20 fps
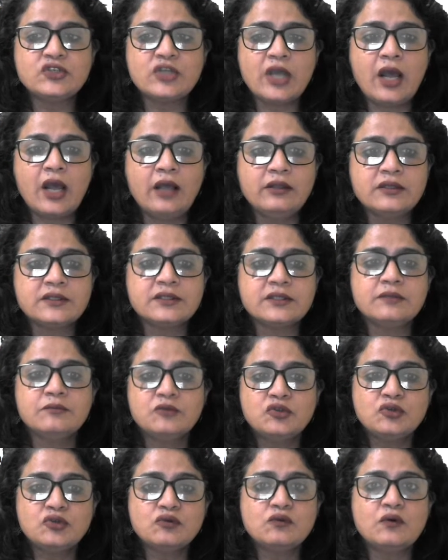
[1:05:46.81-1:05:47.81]

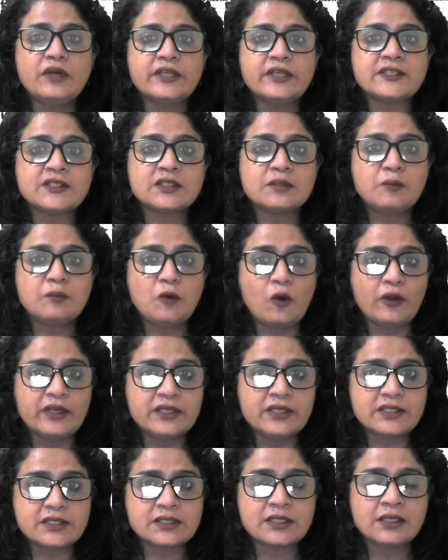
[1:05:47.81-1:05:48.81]
jihadism too
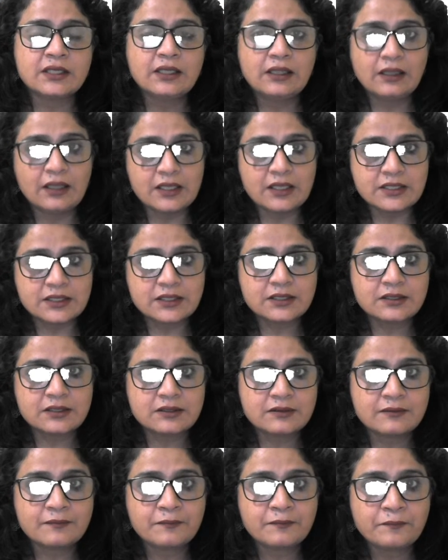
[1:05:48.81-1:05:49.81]
exploits
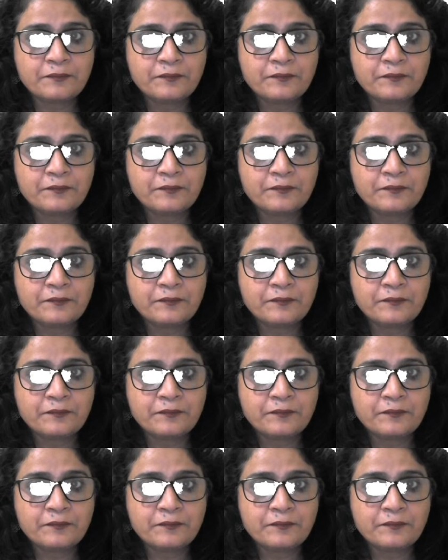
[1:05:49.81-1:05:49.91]
this.